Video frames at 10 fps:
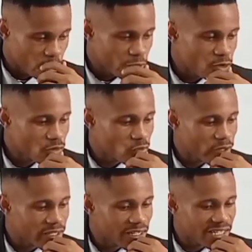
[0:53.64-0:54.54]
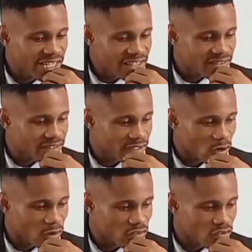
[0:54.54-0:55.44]
Produced with the least
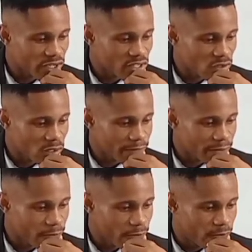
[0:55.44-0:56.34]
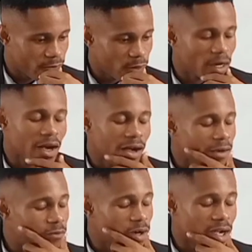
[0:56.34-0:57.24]
constriction of the
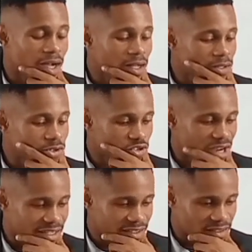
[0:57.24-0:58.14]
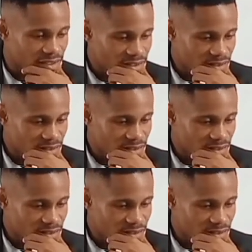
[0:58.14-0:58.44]
vocal tract.